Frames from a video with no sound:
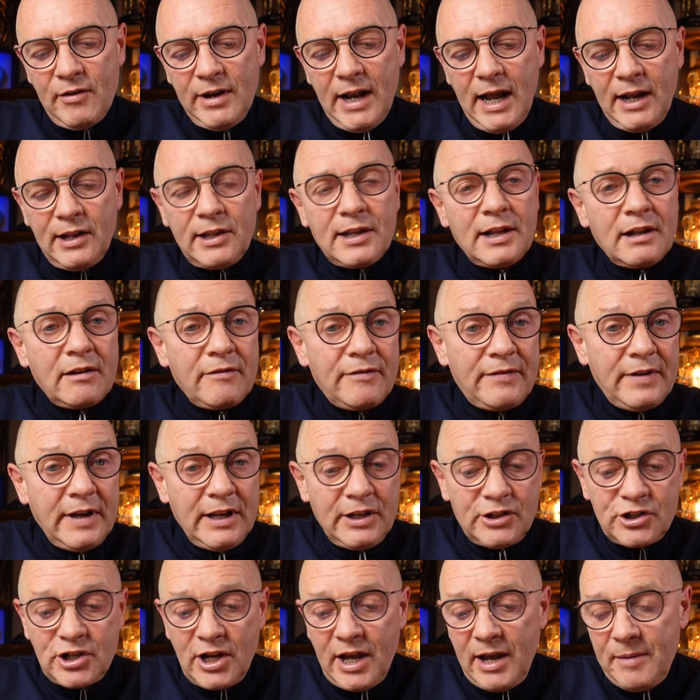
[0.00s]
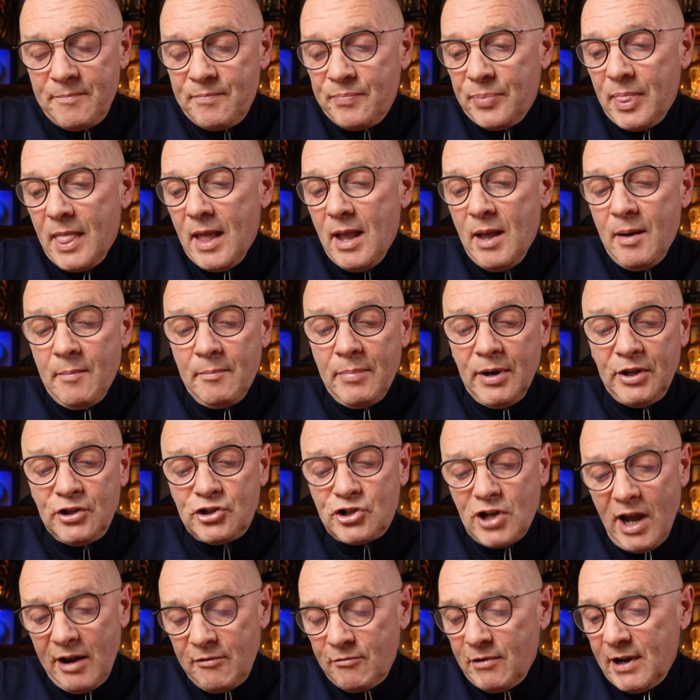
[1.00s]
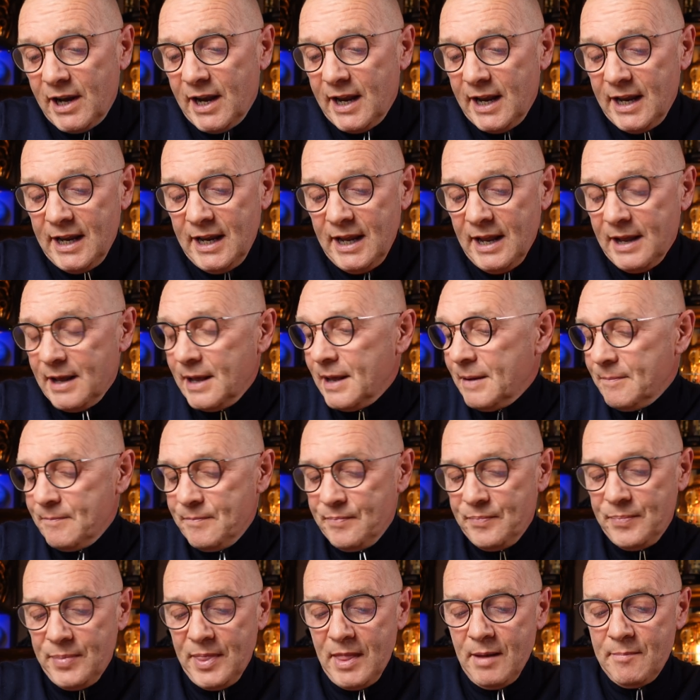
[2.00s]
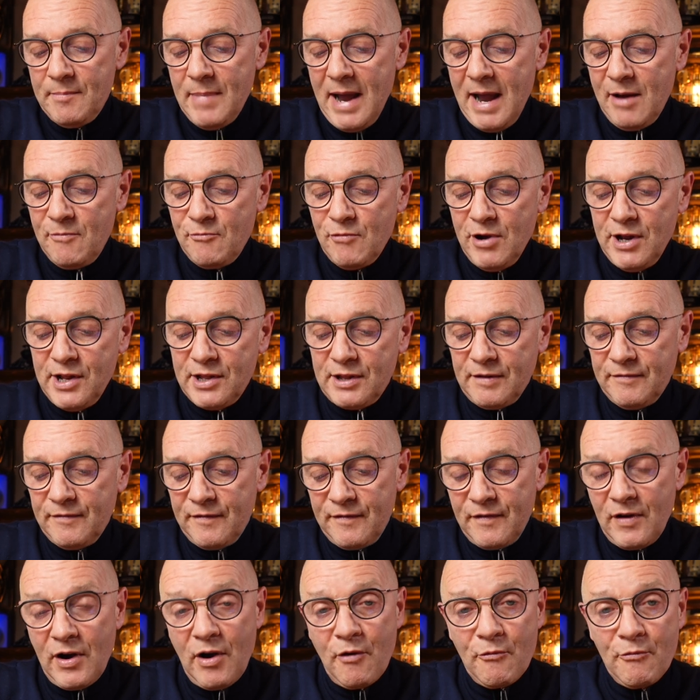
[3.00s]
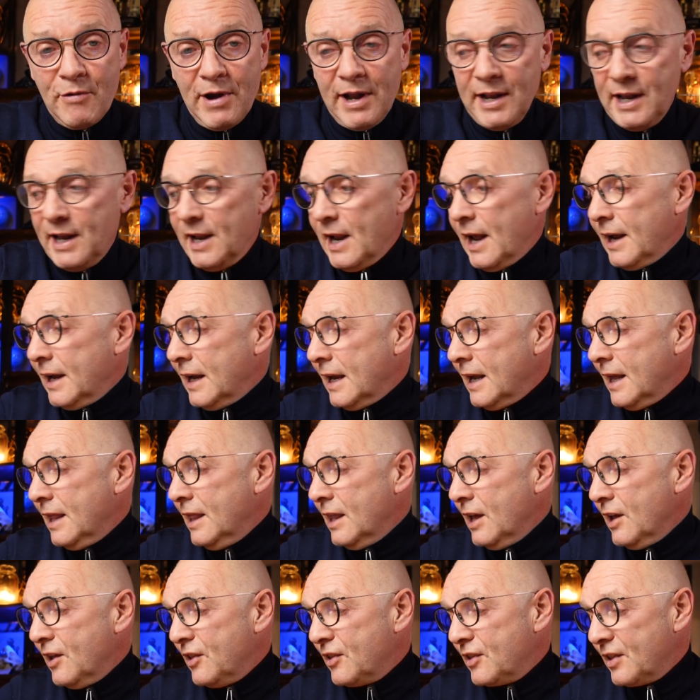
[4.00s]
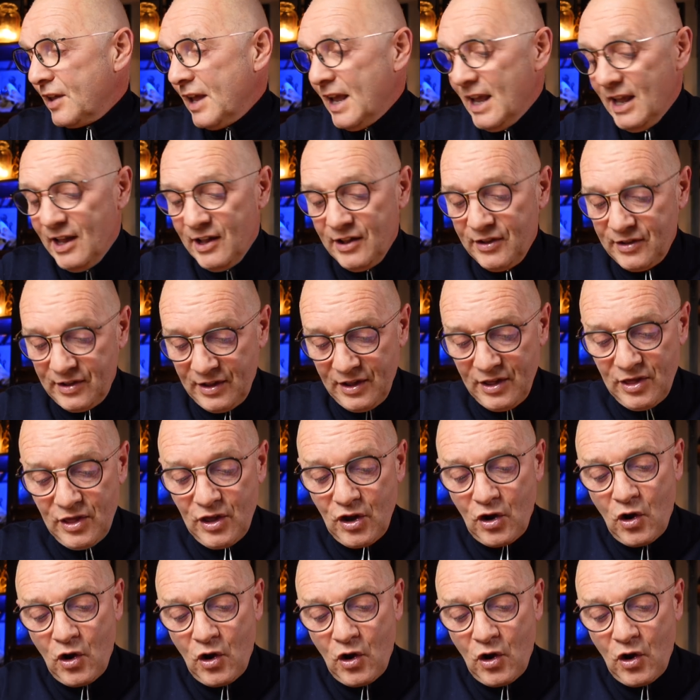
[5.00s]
a nice little feature, but generally the main reason for really liking this is the